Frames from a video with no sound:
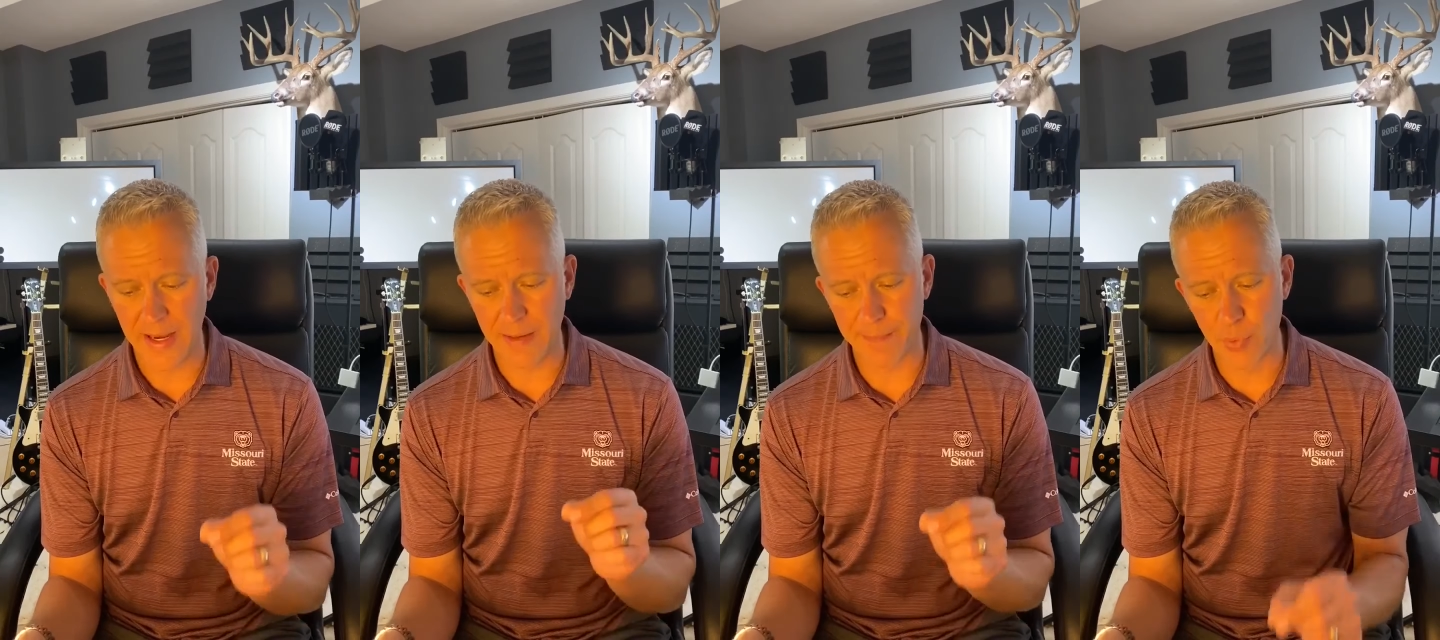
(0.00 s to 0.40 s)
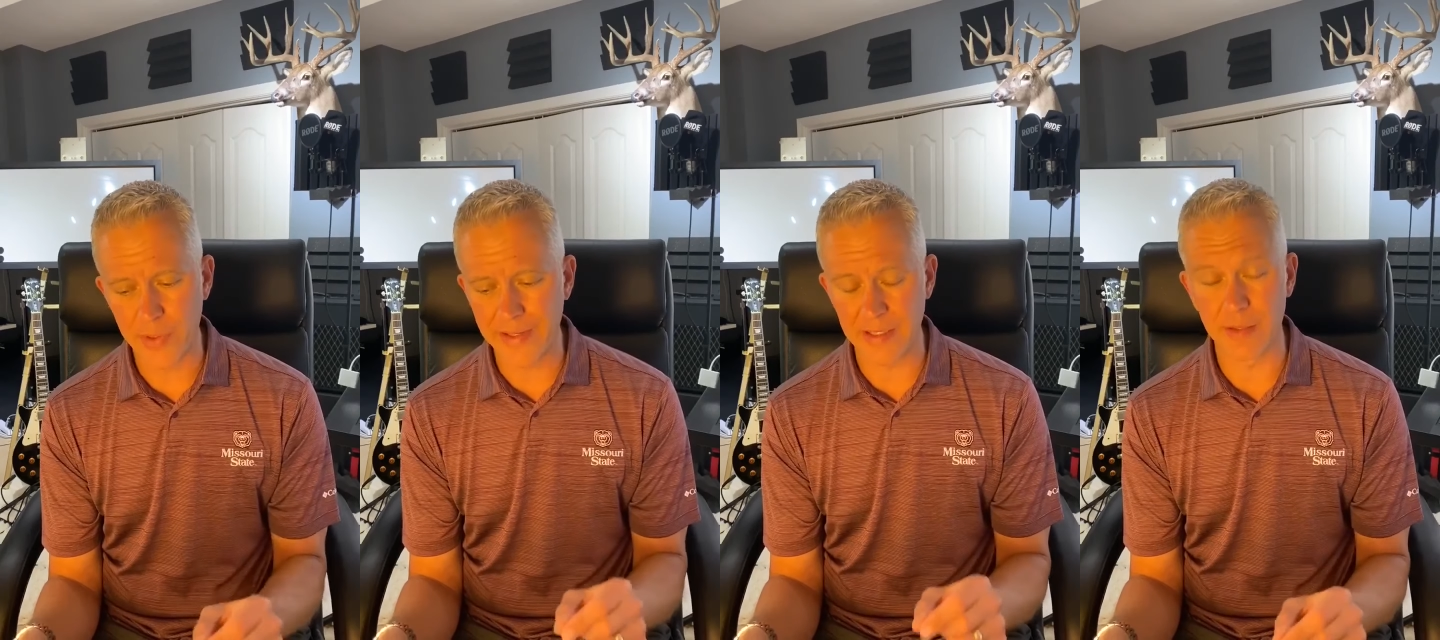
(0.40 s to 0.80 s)
and
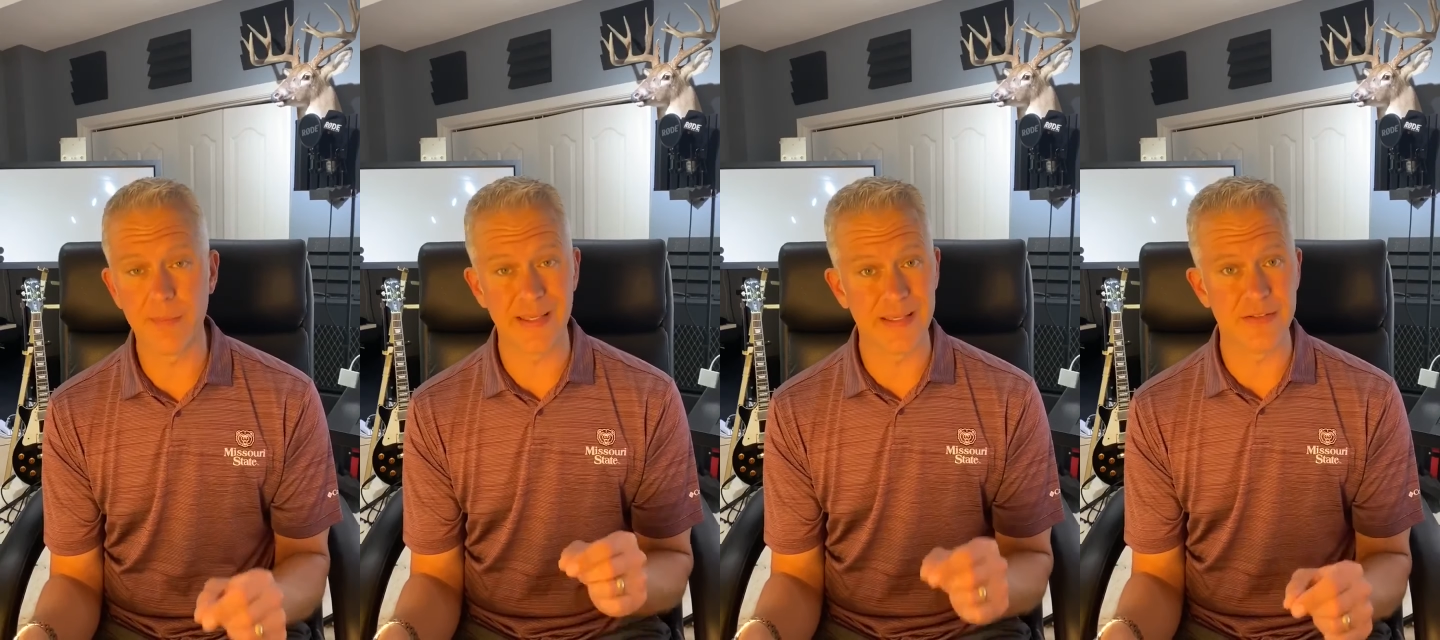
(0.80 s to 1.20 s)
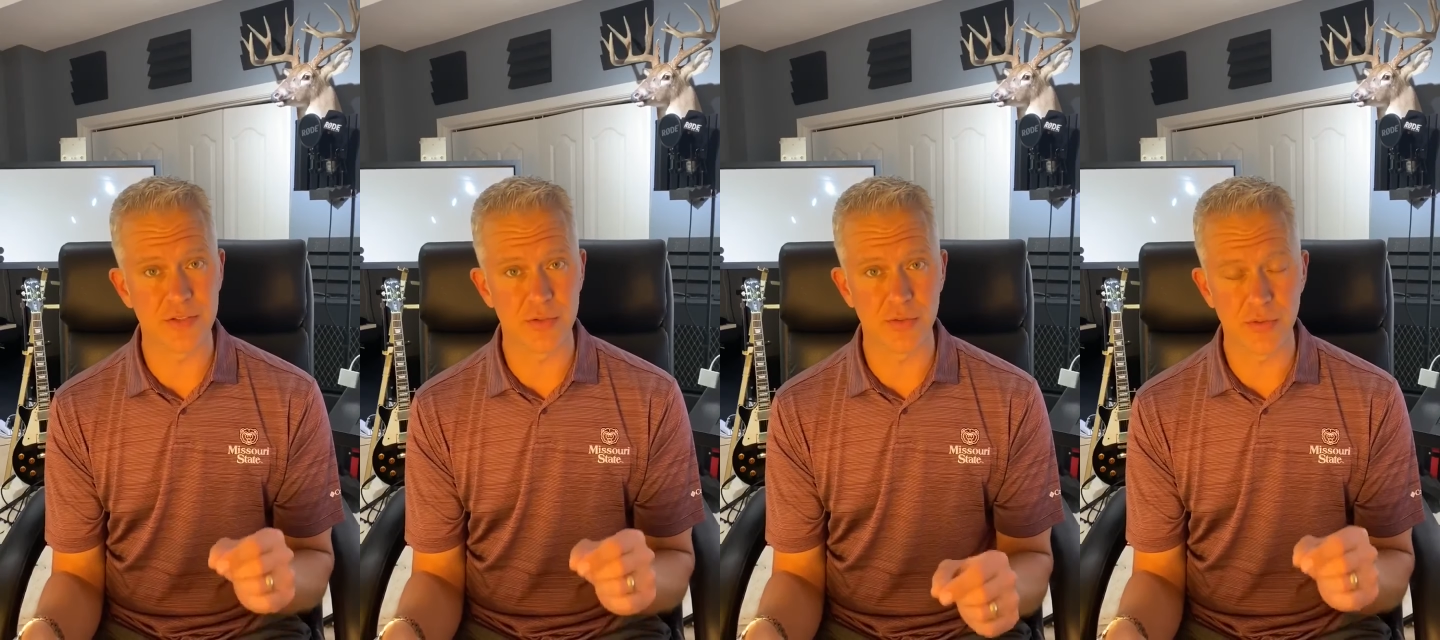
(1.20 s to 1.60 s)
bring him
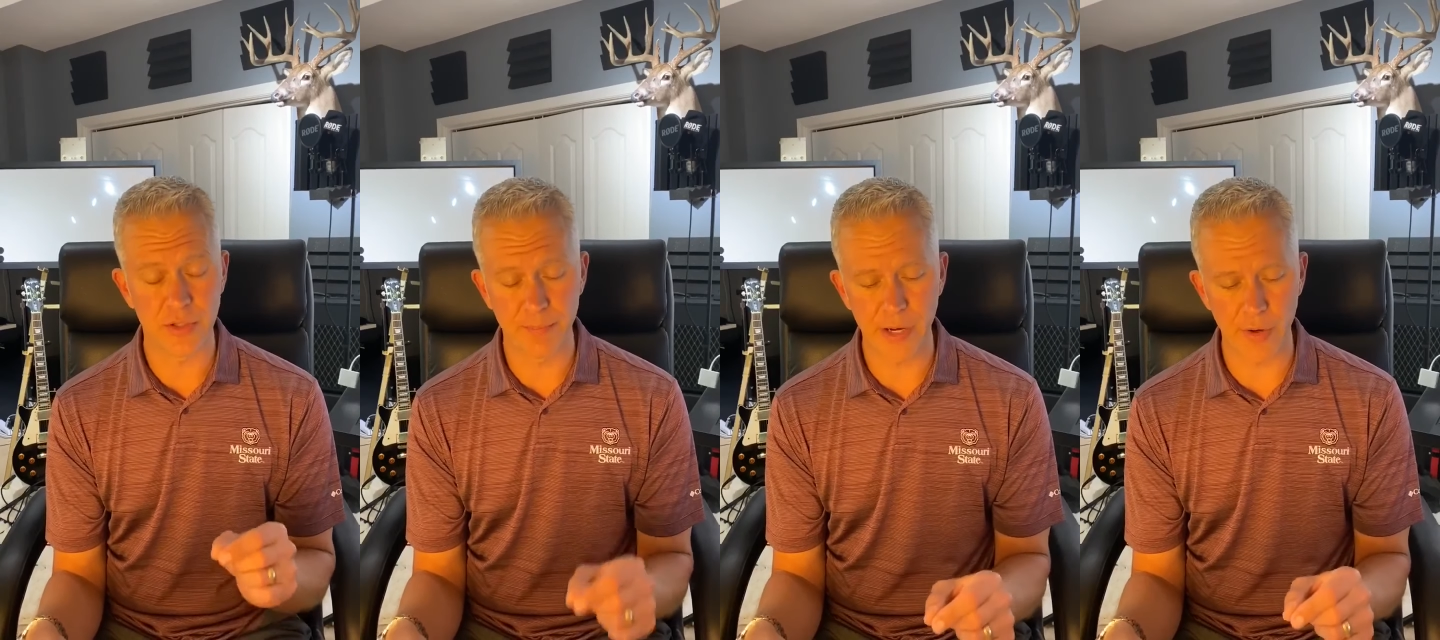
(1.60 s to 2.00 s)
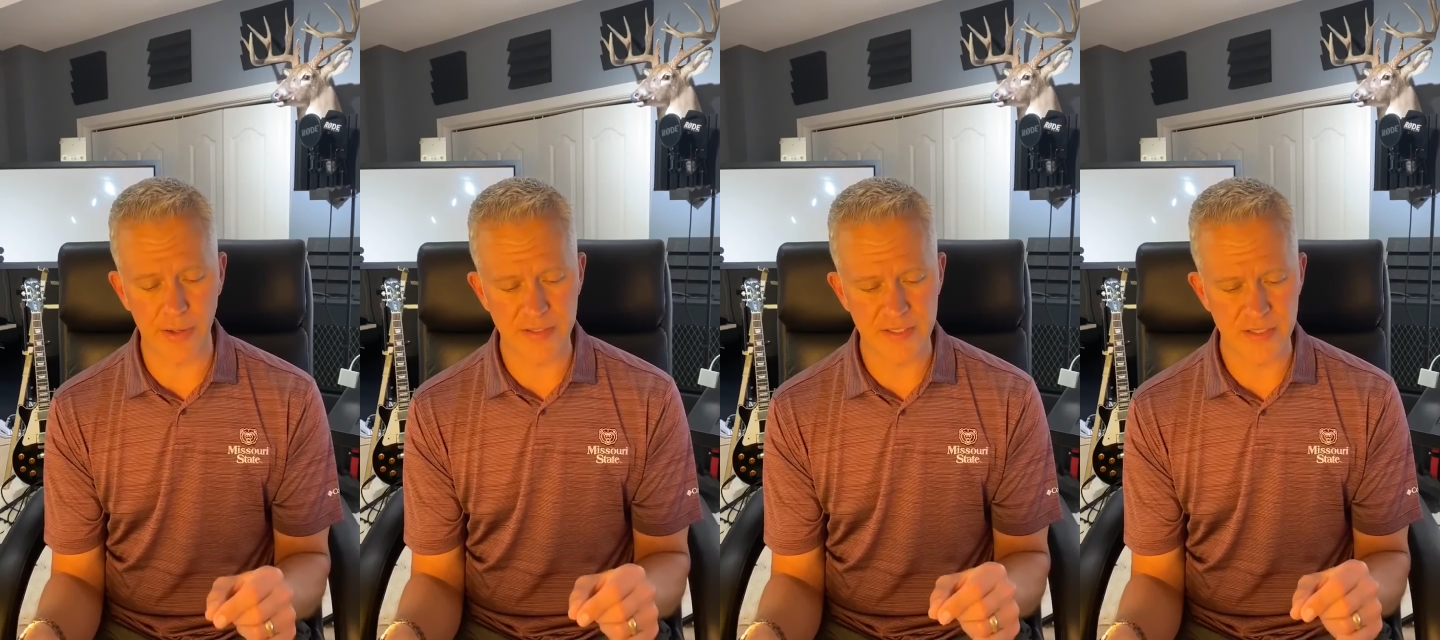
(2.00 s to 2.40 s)
into the
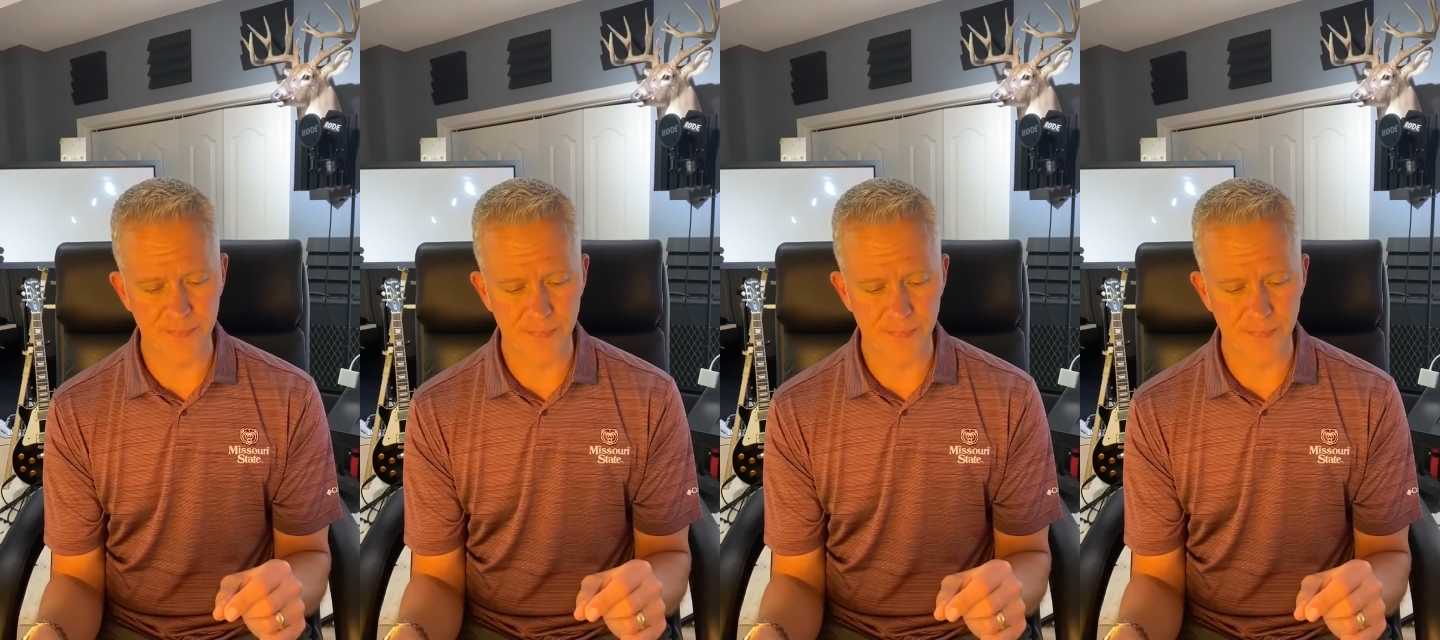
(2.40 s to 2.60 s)
barracks.